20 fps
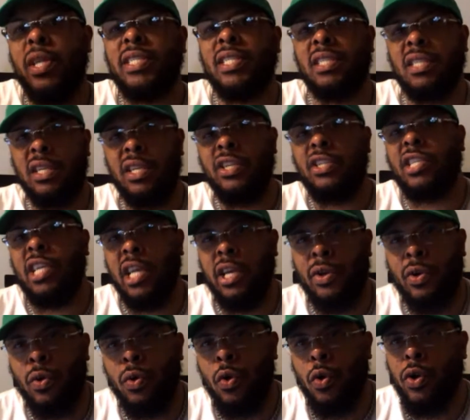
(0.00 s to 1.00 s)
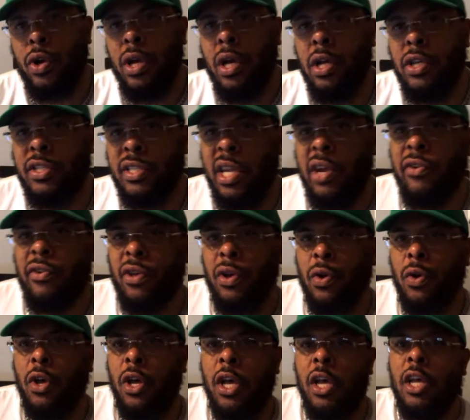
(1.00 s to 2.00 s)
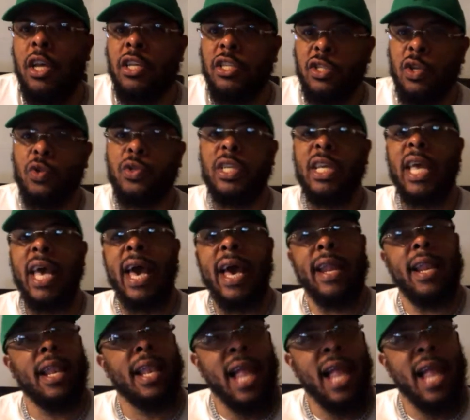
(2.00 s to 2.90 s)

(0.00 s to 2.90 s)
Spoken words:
listen to the channel or the stereo. So she had a